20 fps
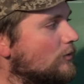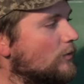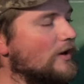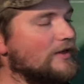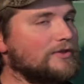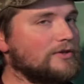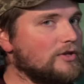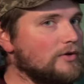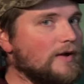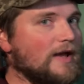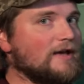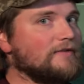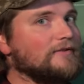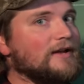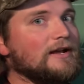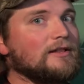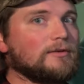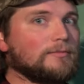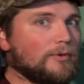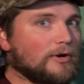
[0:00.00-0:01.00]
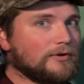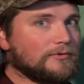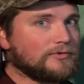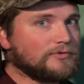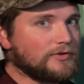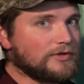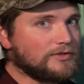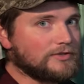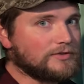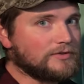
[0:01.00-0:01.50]
whether you have antler point
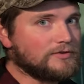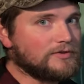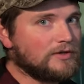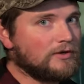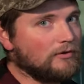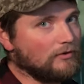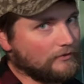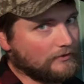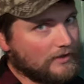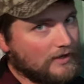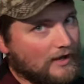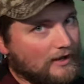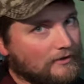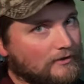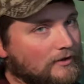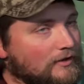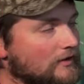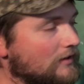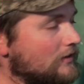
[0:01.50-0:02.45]
restrictions or not.